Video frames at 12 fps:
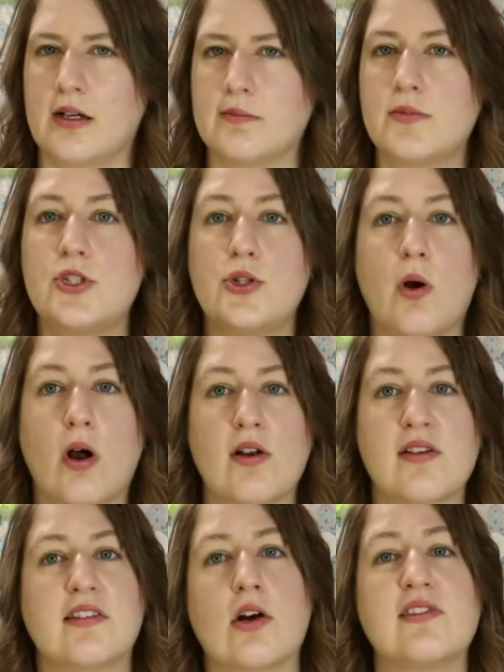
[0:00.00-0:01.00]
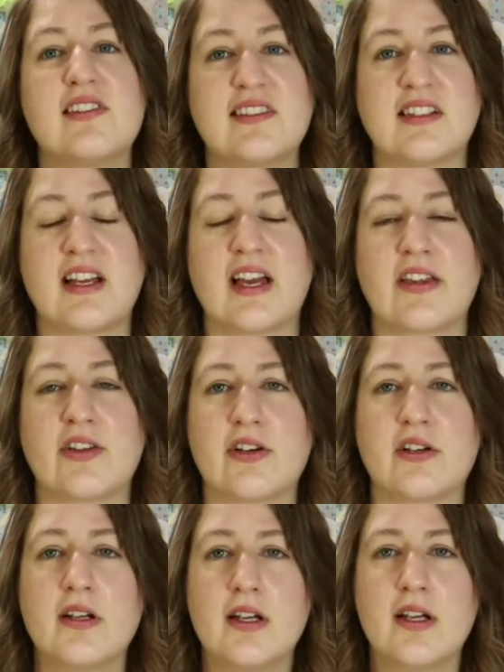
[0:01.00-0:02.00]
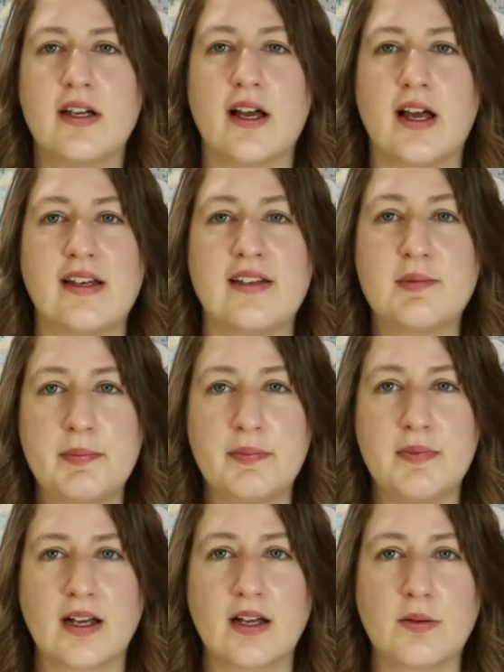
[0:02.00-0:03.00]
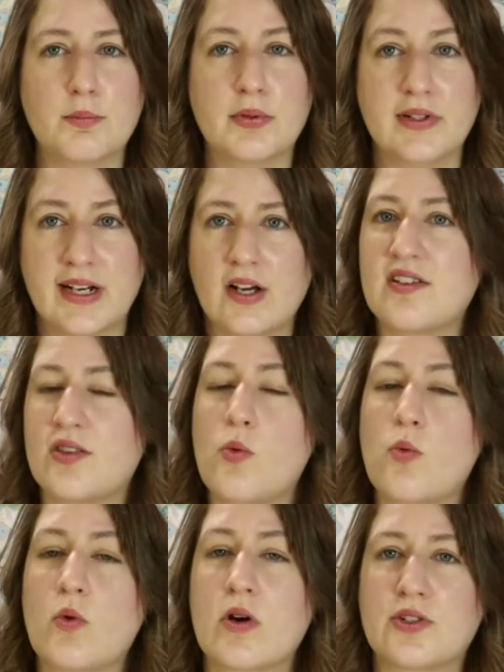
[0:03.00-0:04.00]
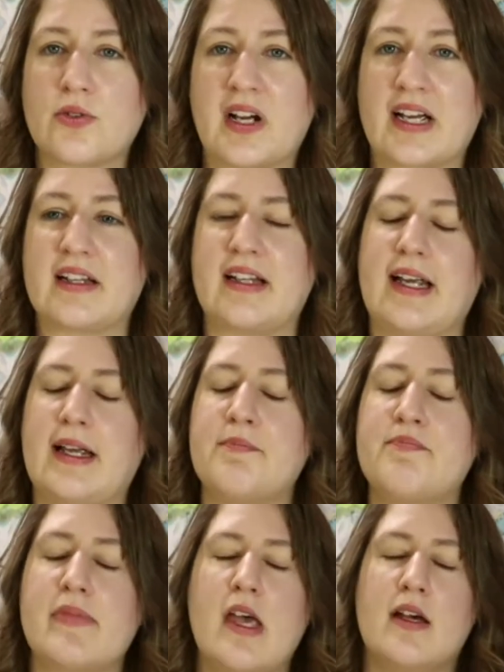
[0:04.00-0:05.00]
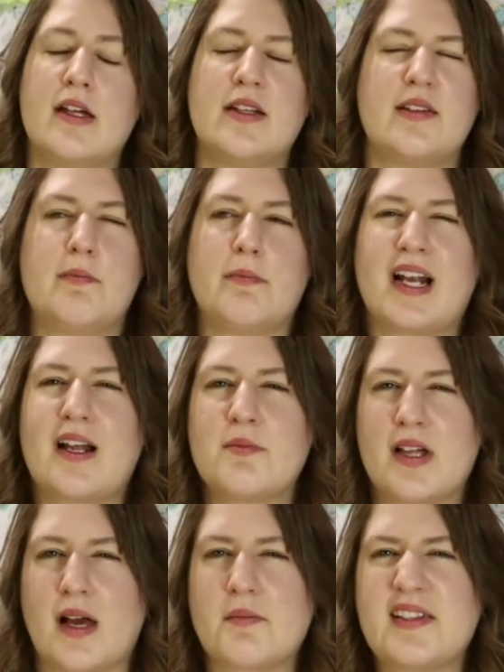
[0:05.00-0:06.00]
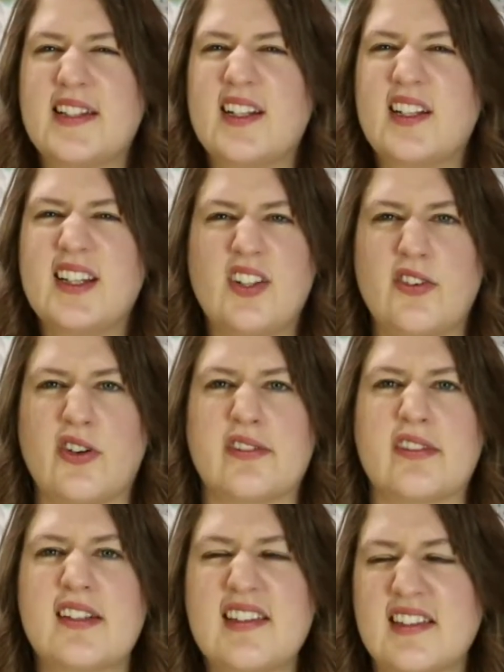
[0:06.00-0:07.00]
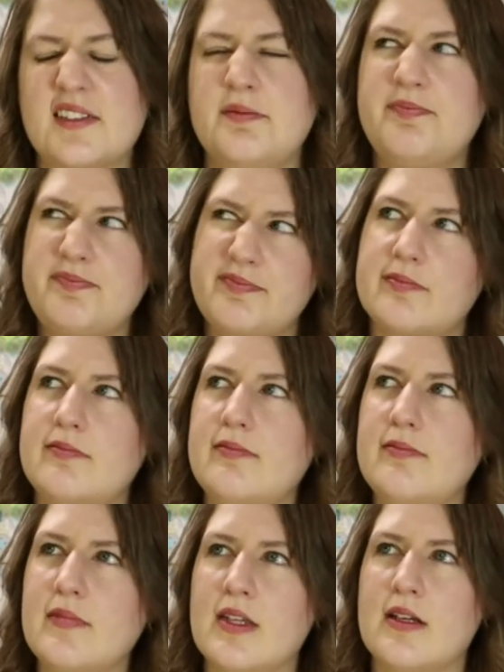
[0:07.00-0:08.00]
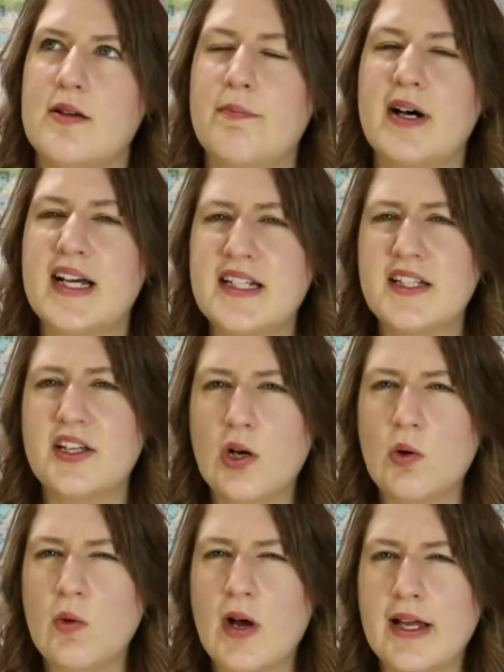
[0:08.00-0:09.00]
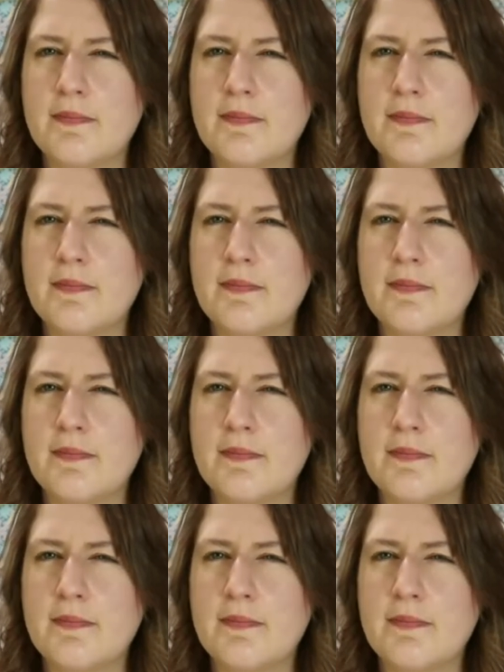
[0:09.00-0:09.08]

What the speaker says: do our songs together and pronounce the words correctly, but I'm still a little nervous. But you know what?